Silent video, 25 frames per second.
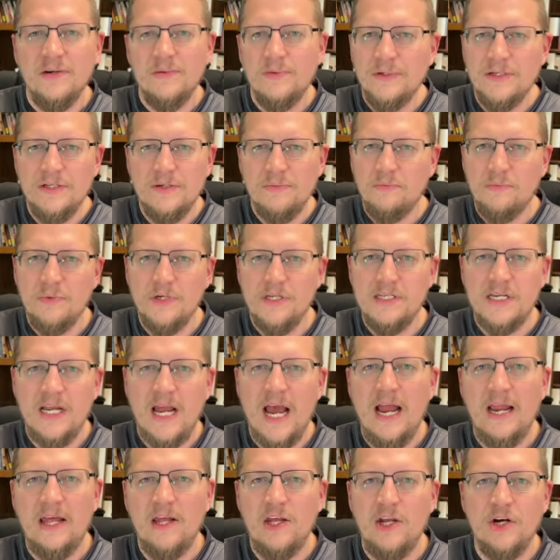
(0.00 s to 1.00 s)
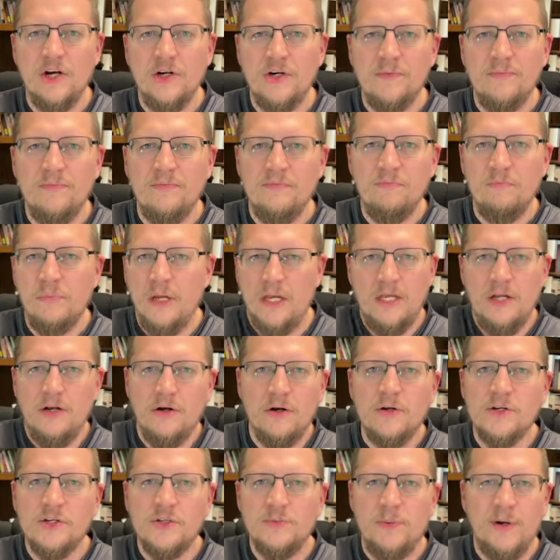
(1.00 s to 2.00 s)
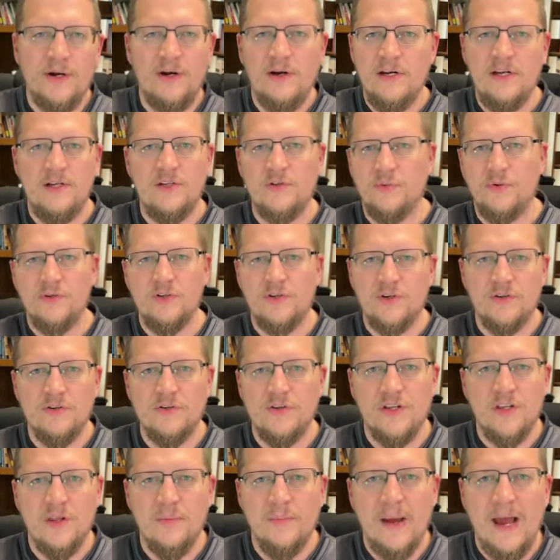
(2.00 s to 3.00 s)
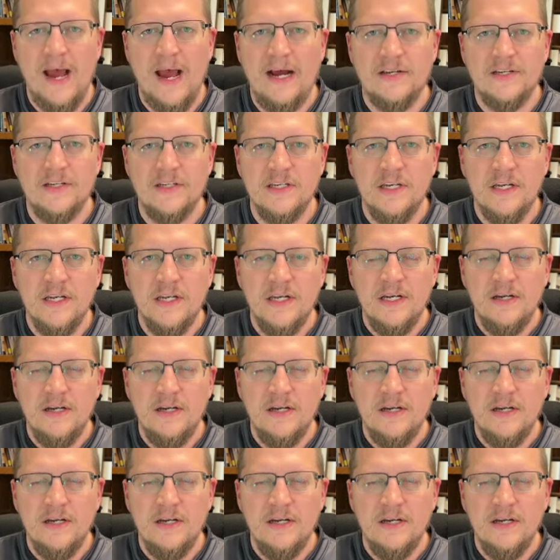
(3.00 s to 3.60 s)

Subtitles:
What's kind of been your experience with church in the past?